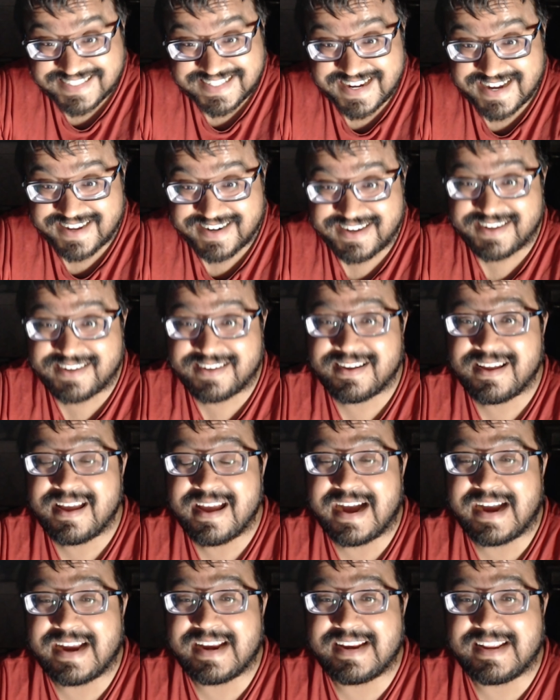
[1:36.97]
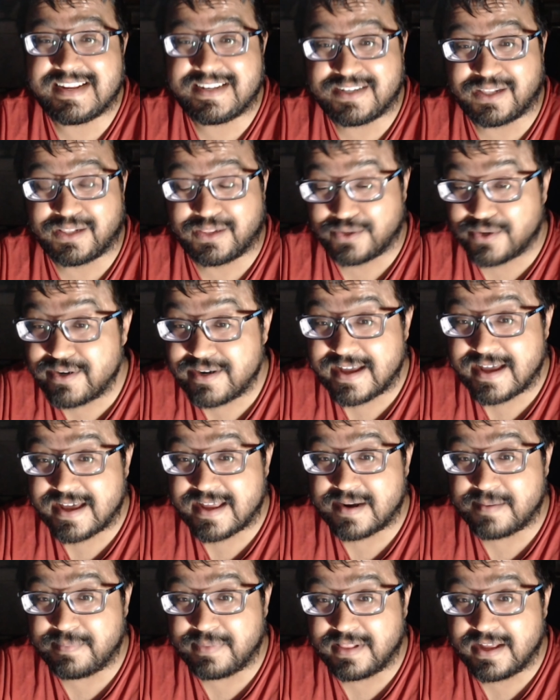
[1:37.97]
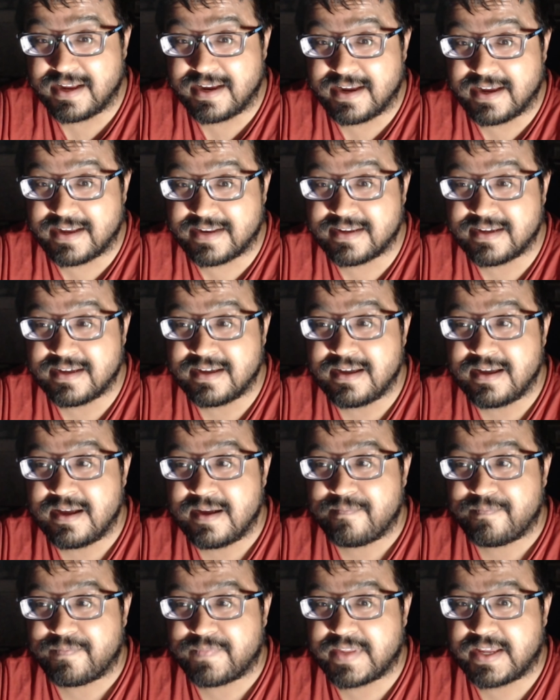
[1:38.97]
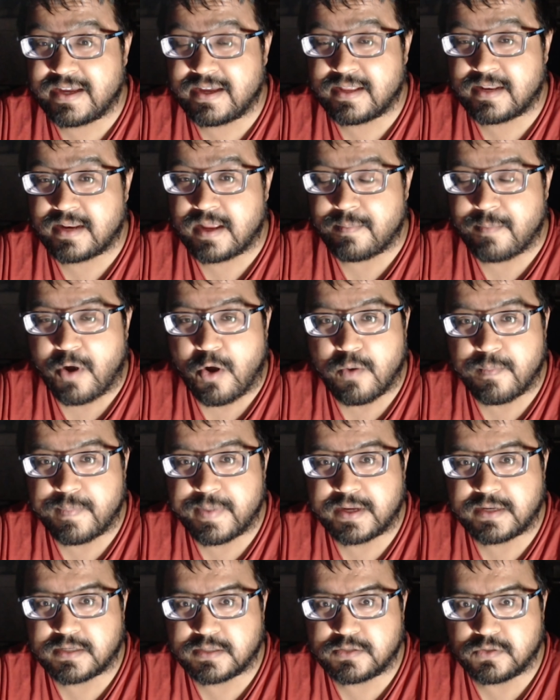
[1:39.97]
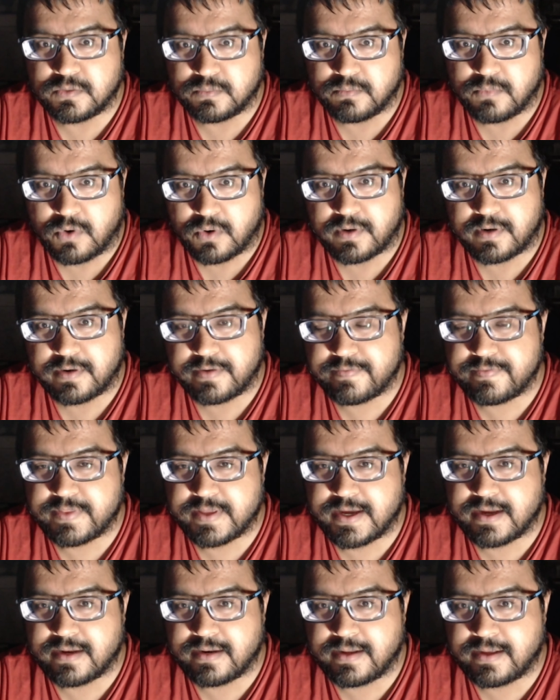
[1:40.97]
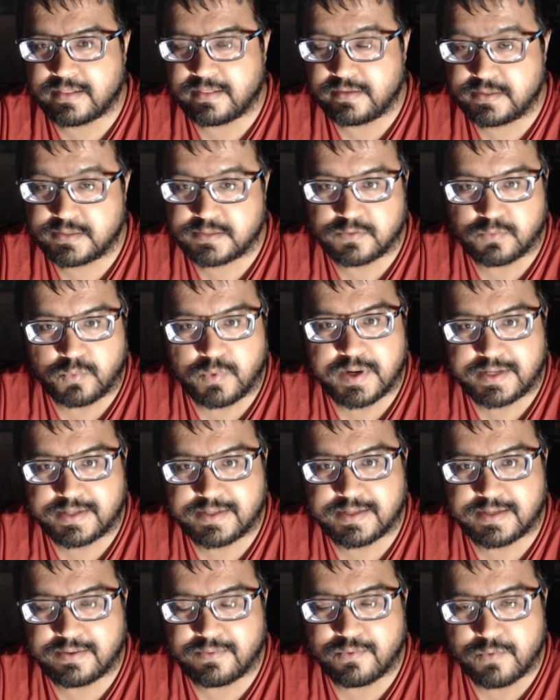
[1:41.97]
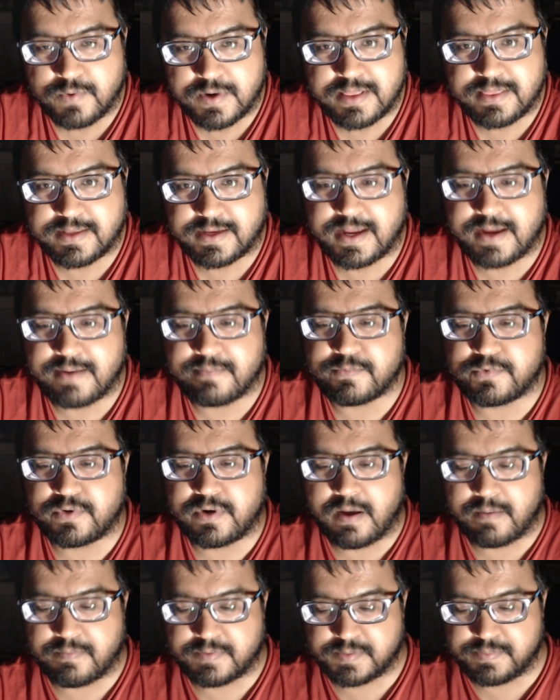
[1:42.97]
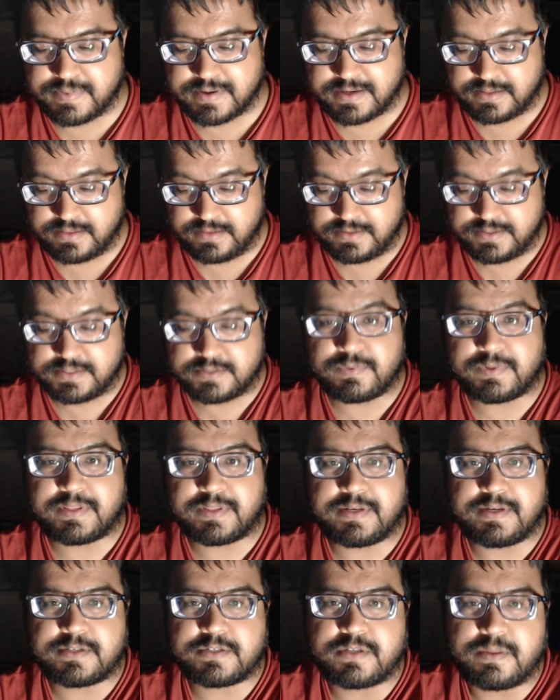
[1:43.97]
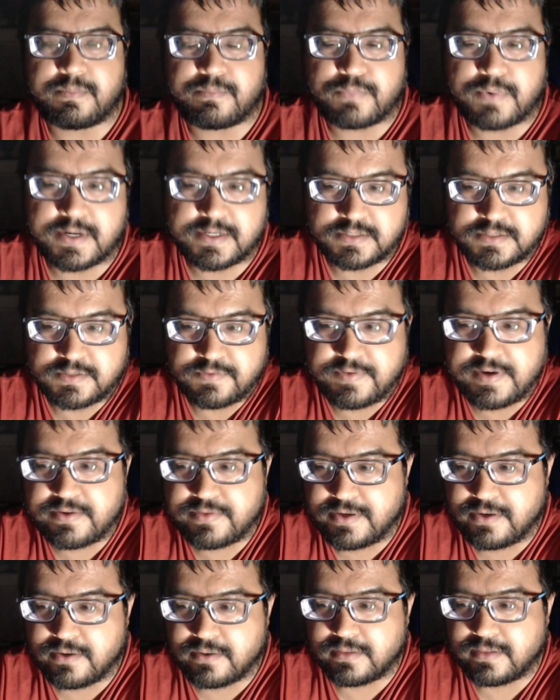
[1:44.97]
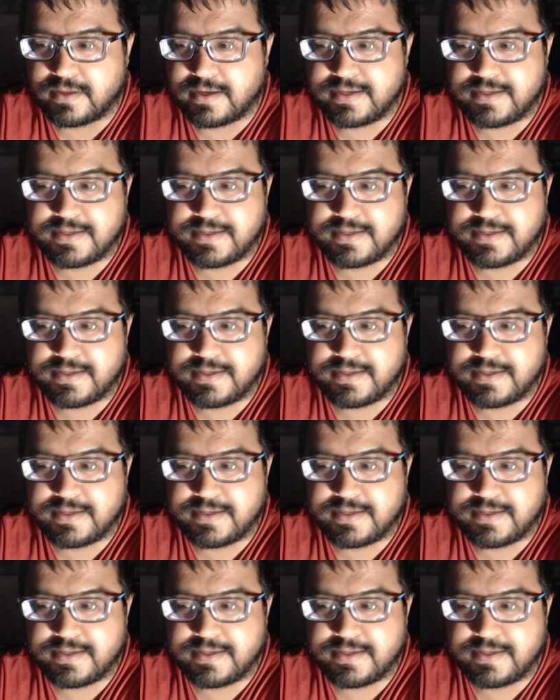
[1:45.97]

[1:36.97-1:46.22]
at it. I need to learn how to play it, and I'm hoping to do more of that at least when when the game drops. But at least with initial impressions of how the online